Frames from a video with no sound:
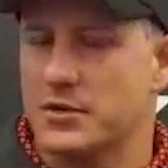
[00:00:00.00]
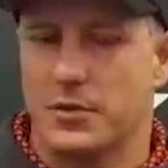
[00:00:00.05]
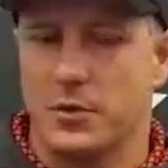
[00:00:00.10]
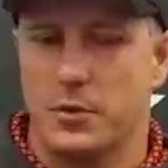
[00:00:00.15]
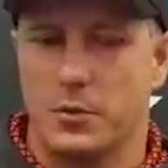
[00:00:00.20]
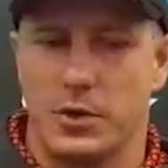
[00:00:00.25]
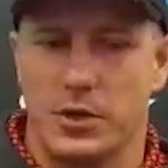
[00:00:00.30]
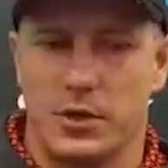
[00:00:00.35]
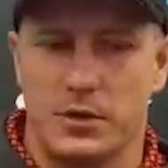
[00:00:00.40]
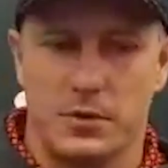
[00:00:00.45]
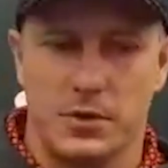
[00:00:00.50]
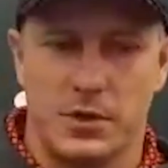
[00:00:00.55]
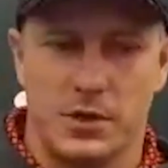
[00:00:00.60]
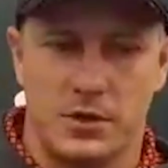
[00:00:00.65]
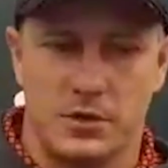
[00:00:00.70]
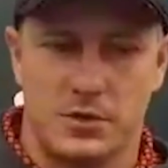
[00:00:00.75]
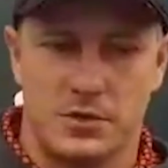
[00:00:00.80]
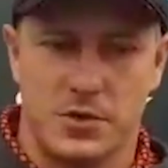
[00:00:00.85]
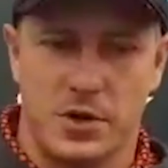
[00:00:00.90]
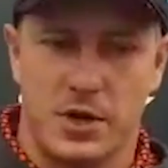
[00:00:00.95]
I thought we
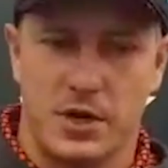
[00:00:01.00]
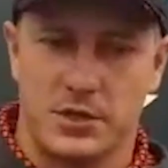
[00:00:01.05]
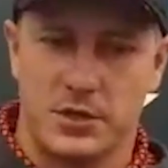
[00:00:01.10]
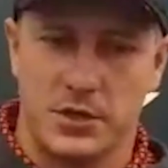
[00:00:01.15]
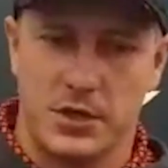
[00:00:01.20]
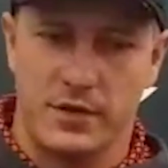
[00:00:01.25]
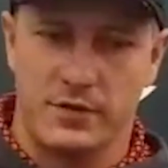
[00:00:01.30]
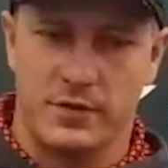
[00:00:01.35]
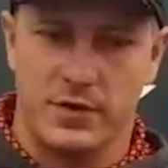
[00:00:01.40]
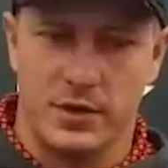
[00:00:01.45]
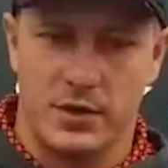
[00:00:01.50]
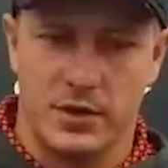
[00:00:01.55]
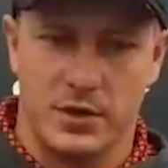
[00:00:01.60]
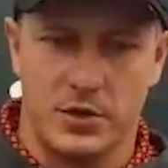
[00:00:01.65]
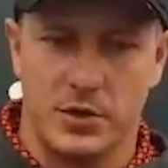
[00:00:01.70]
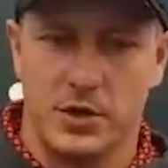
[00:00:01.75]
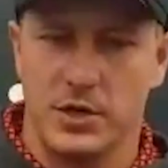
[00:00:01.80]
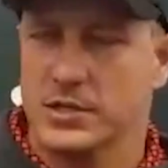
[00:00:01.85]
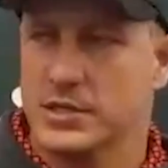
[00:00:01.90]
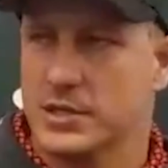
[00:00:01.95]
strung it together
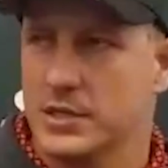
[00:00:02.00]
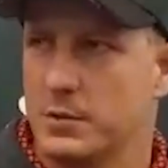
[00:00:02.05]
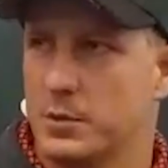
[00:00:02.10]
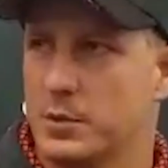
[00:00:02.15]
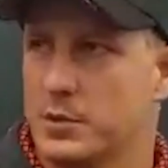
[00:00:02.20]
nicely.